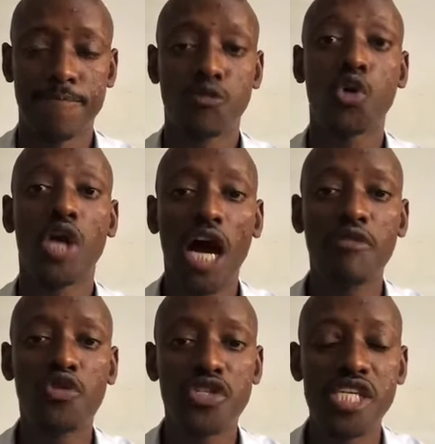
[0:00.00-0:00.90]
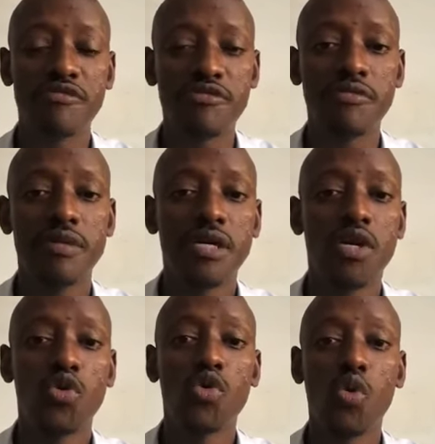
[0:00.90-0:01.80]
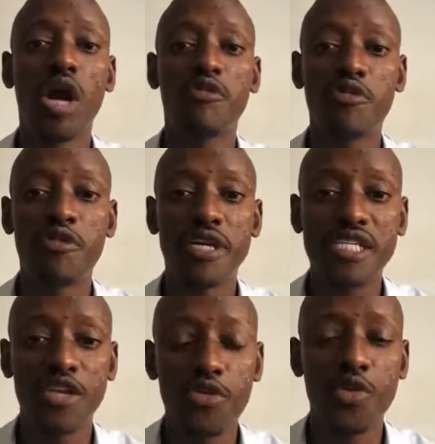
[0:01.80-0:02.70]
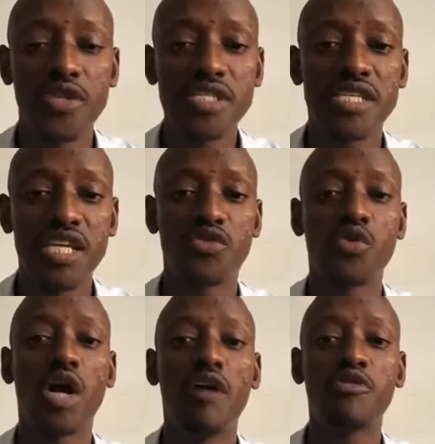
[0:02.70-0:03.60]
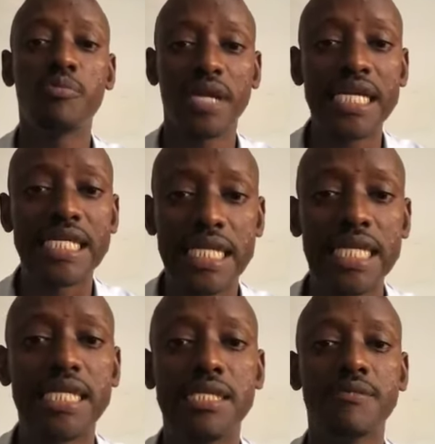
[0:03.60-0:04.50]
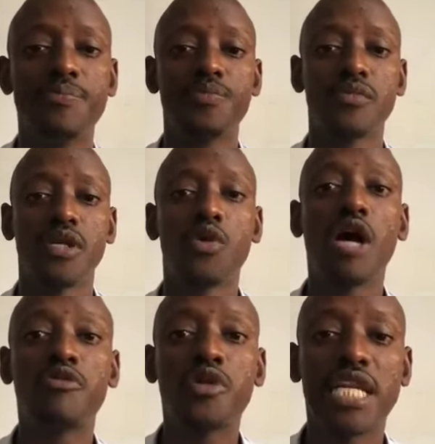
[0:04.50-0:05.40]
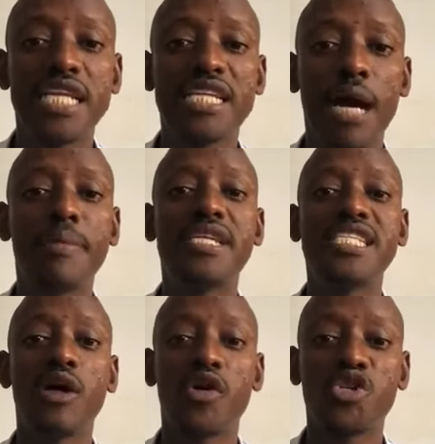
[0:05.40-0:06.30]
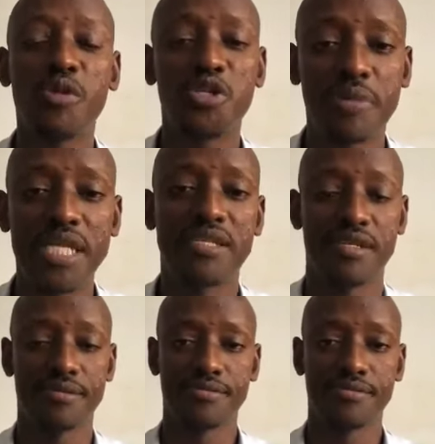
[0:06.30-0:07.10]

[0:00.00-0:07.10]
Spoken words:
So we have to see, we have to filter through this industry. We have to make it clean. We have to clean it up. It is our responsibility.